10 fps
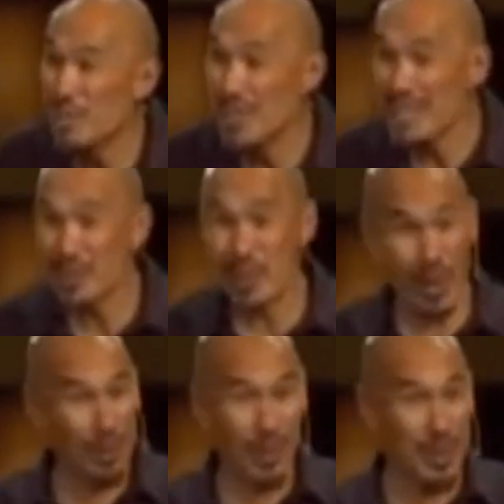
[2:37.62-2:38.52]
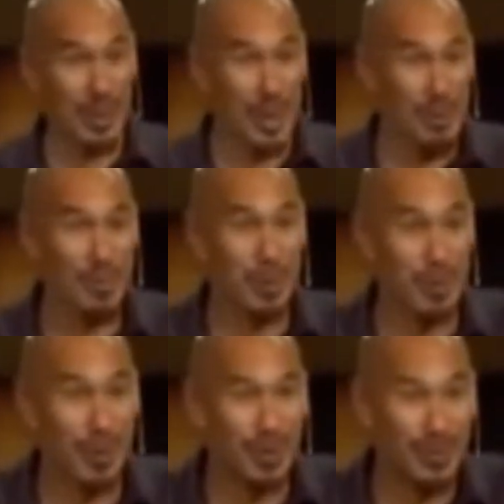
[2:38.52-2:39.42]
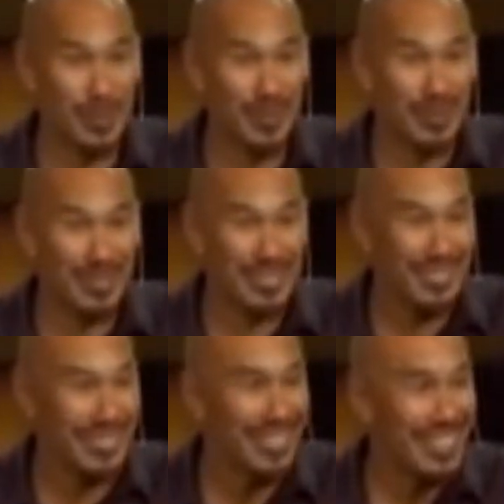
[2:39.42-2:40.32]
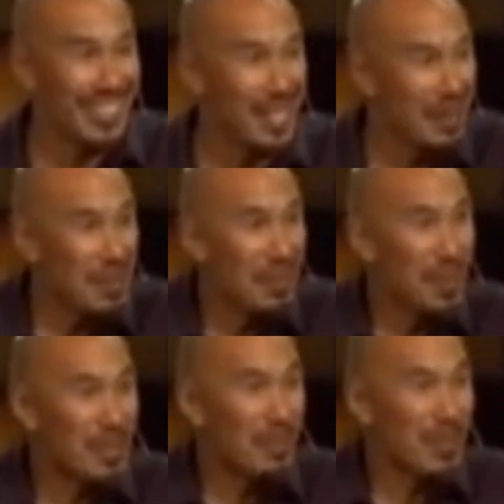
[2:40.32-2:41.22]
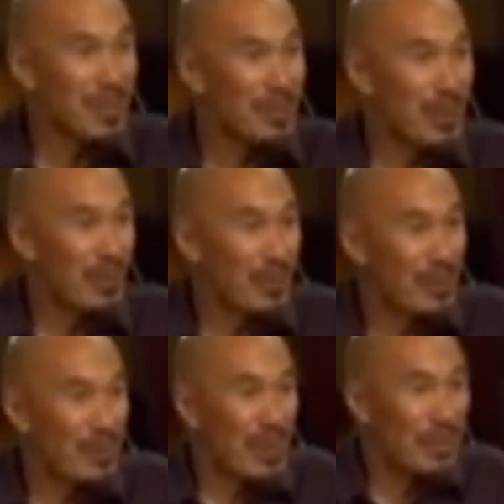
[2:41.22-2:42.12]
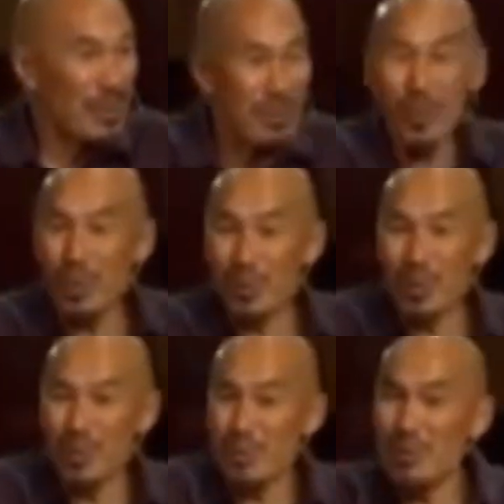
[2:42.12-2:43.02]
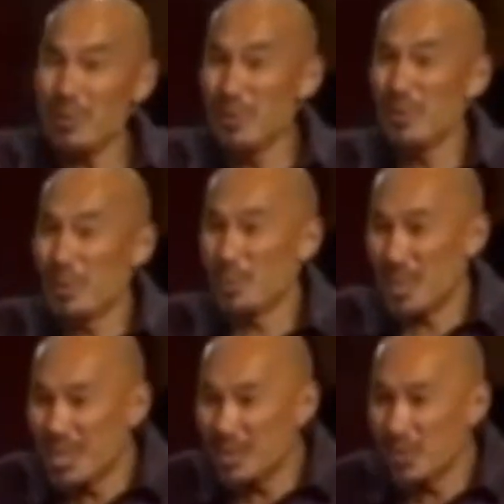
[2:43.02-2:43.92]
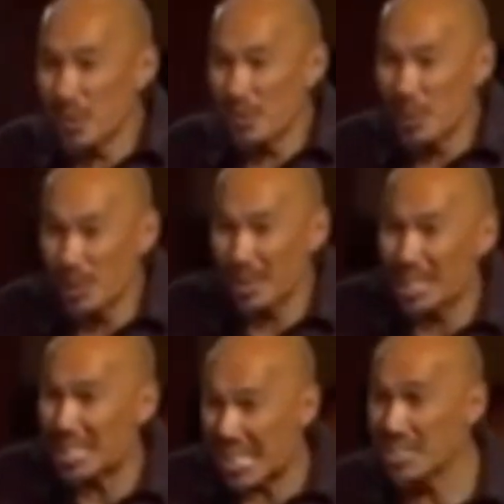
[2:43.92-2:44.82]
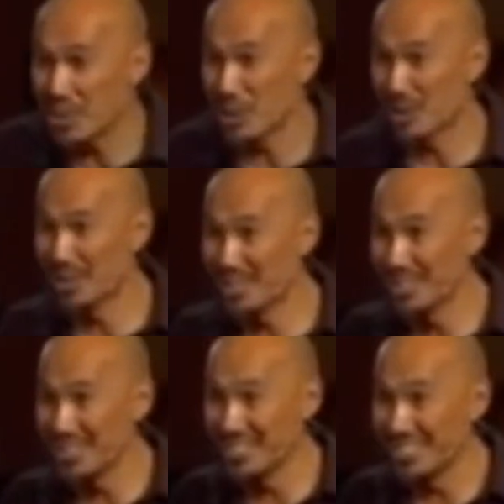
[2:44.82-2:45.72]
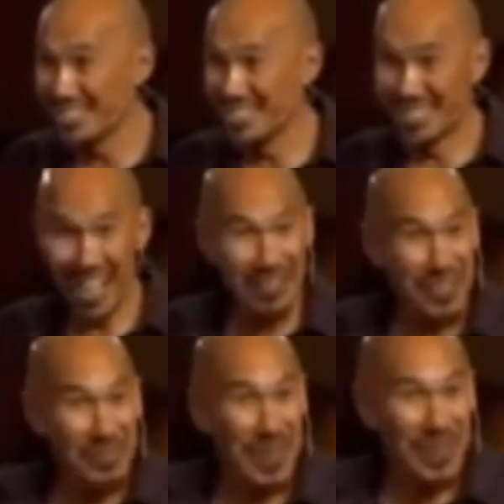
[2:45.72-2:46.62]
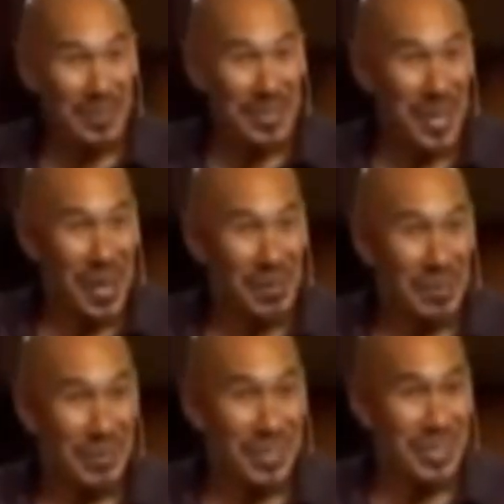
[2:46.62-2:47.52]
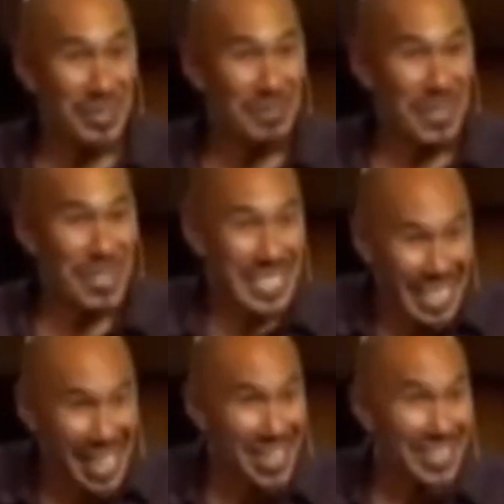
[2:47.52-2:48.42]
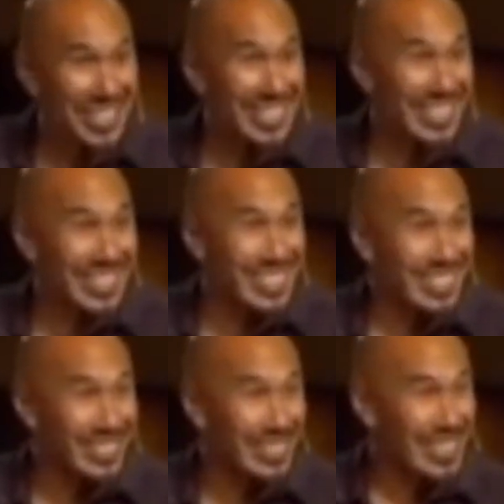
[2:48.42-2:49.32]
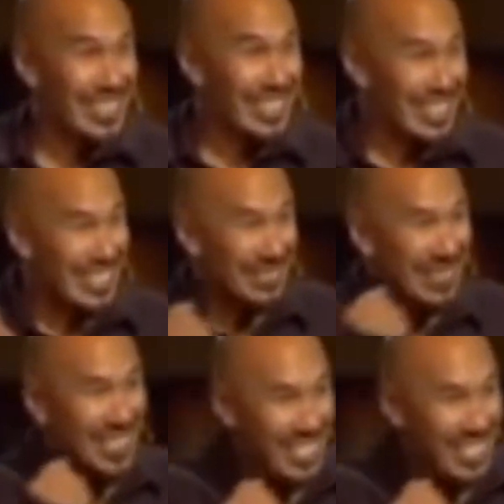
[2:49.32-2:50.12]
peace when I was too comfortable. You know, as believers, we feel more peace when we're in danger. Haven't there been those times when you've been scared and you just go, but I